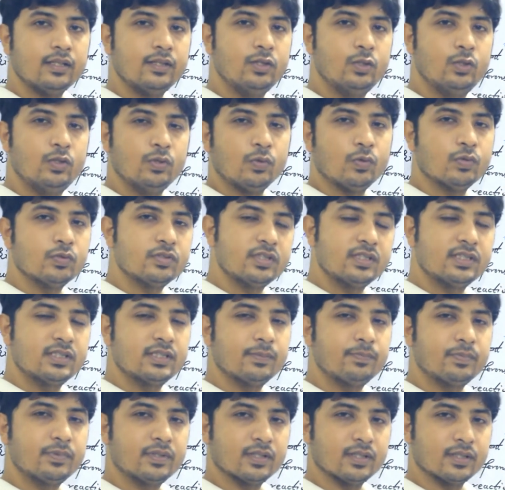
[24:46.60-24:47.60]
those
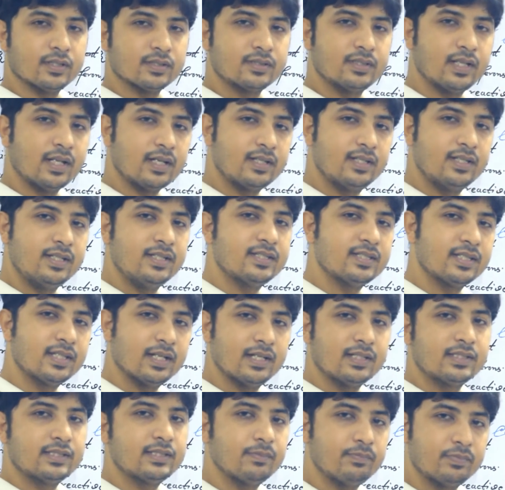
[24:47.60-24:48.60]
receptors, the T
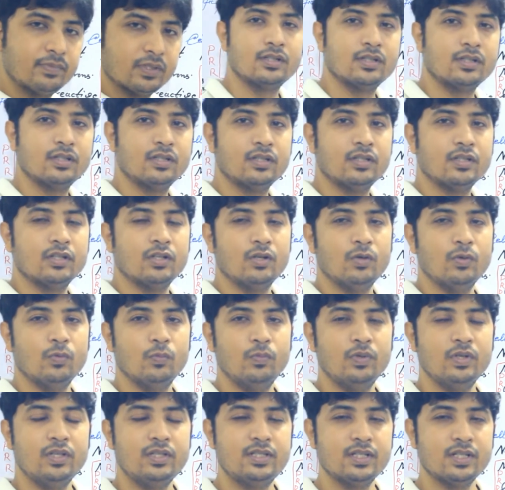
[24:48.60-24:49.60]
cell receptors,
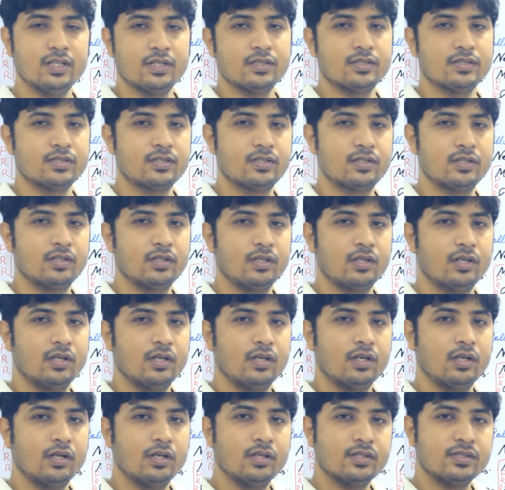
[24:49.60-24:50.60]
will just
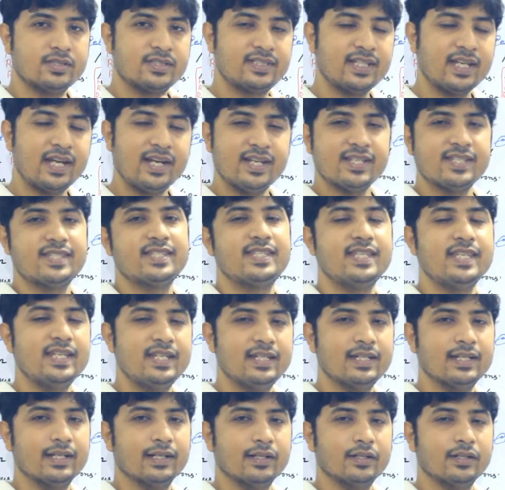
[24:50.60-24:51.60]
send a
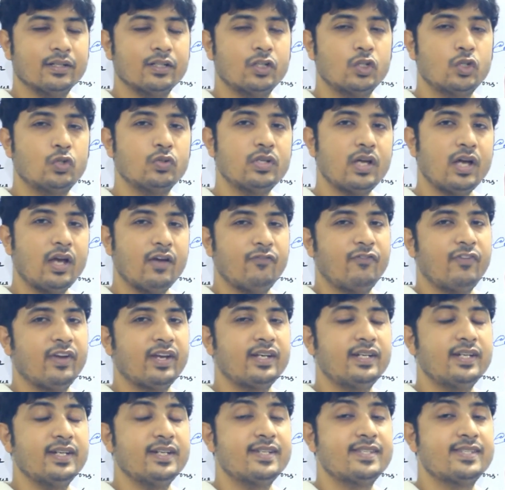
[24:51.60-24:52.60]
signal to the
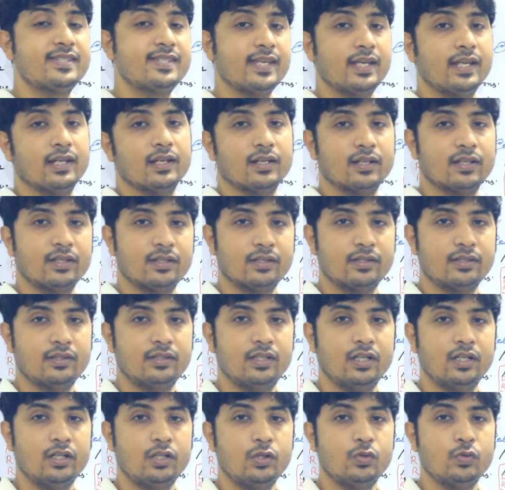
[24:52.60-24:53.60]
affected cell
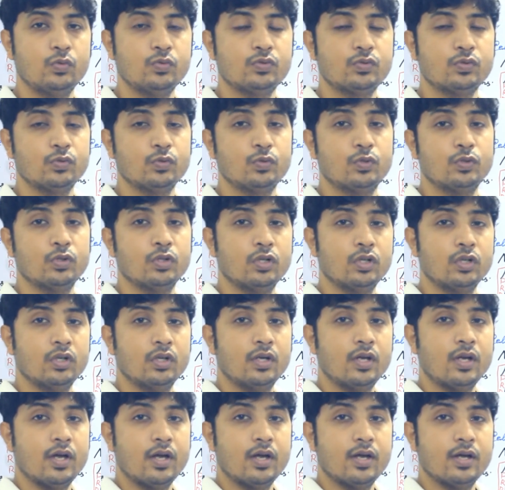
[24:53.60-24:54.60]
that you should
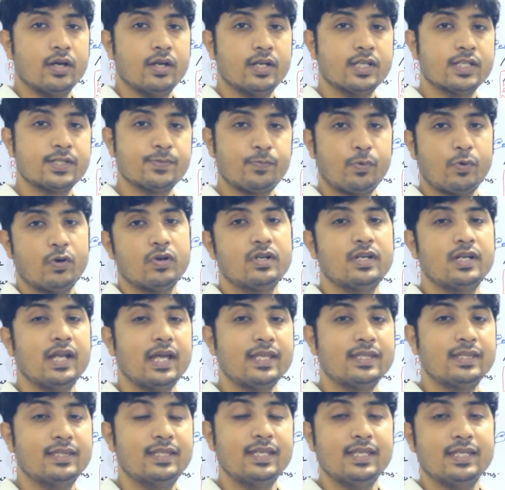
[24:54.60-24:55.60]
respond
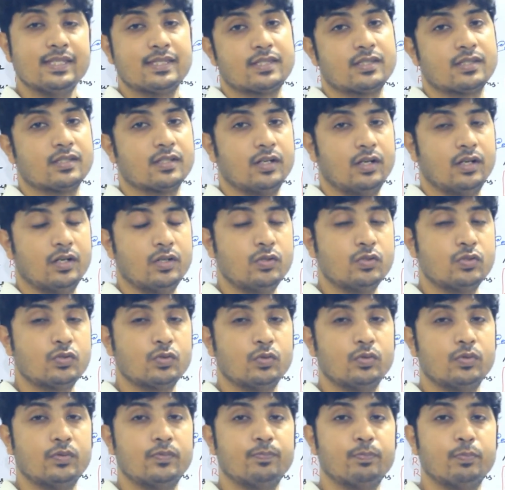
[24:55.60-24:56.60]
like this or you
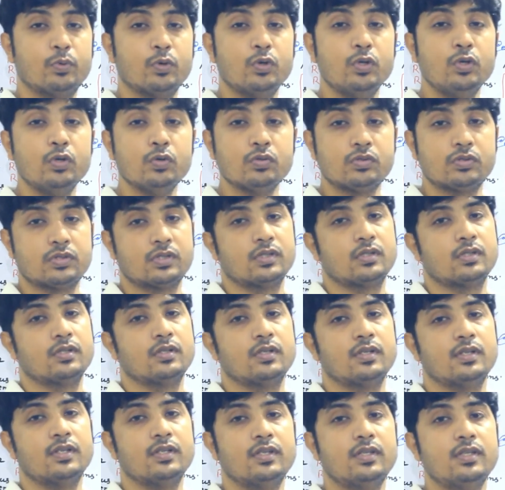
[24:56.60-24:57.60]
should produce
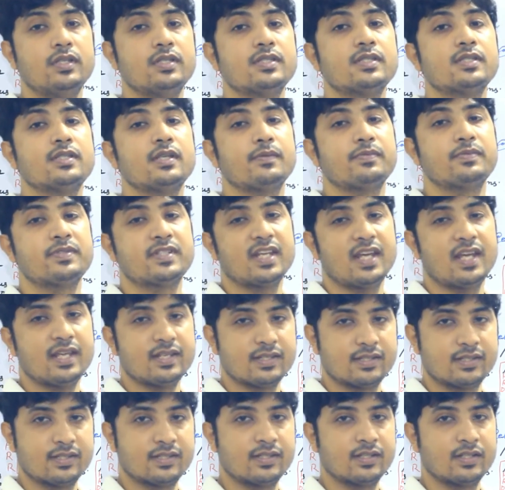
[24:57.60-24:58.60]
this
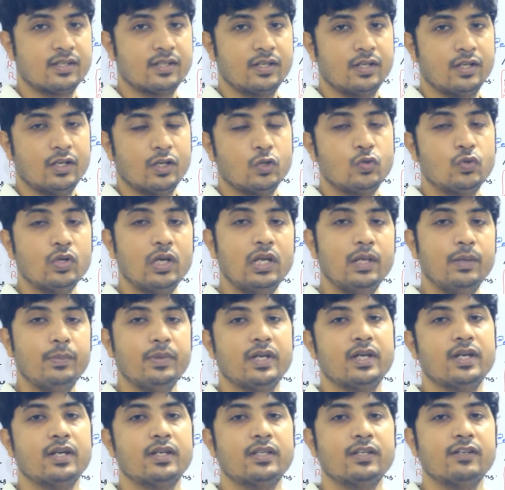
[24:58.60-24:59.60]
substance to
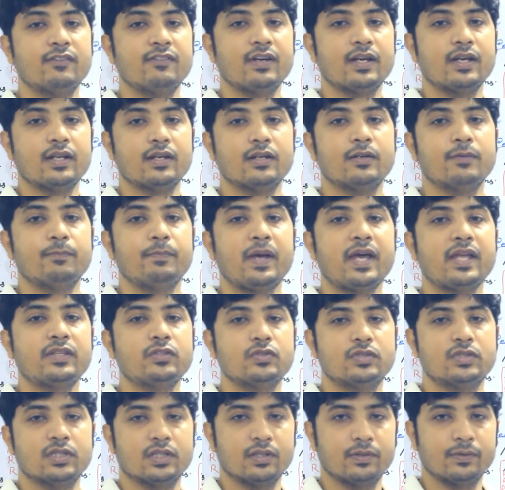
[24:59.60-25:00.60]
eliminate the viral
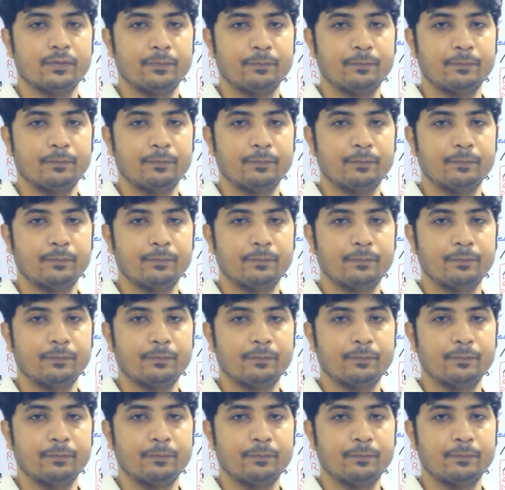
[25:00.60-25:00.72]
pathogen.